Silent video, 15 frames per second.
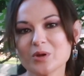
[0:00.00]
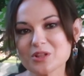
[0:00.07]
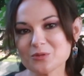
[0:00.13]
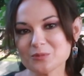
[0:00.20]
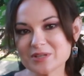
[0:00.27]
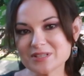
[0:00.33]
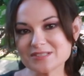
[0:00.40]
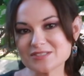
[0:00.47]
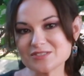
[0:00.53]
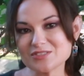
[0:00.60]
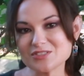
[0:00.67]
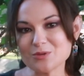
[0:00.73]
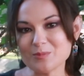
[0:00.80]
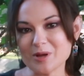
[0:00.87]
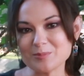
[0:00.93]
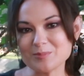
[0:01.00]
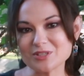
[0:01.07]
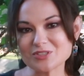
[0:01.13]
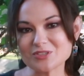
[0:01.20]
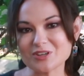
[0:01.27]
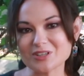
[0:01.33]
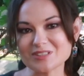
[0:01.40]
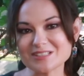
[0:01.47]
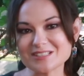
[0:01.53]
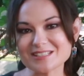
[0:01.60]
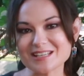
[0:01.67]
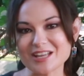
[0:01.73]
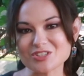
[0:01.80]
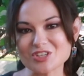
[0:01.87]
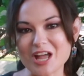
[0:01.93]
One of the reasons you might be struggling
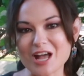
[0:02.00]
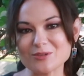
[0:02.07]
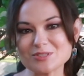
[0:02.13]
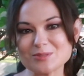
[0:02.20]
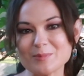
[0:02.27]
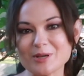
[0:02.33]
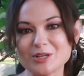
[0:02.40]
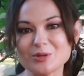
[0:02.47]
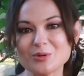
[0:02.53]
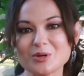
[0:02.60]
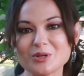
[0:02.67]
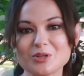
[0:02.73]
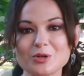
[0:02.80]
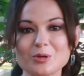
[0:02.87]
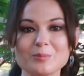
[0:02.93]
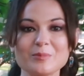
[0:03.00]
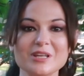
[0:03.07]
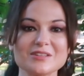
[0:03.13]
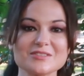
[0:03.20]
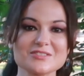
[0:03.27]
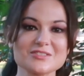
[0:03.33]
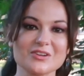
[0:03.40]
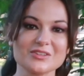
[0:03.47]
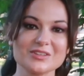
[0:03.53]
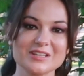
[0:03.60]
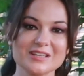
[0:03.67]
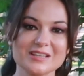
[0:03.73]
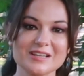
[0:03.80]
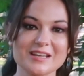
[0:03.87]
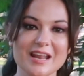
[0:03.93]
to catch a house sparrow or European
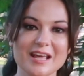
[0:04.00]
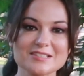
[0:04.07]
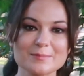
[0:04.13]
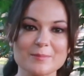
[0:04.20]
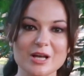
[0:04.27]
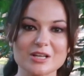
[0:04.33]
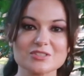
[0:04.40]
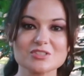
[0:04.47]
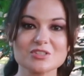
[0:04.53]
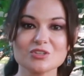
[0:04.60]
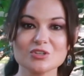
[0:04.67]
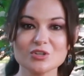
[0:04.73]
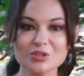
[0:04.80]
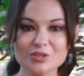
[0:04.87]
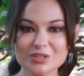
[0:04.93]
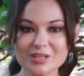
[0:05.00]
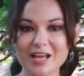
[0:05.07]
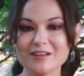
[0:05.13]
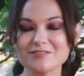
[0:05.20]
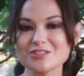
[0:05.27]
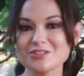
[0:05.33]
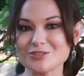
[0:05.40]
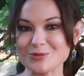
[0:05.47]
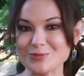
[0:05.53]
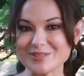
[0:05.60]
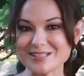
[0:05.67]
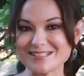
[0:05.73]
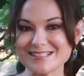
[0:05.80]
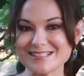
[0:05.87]
starling in a nest box could have to do with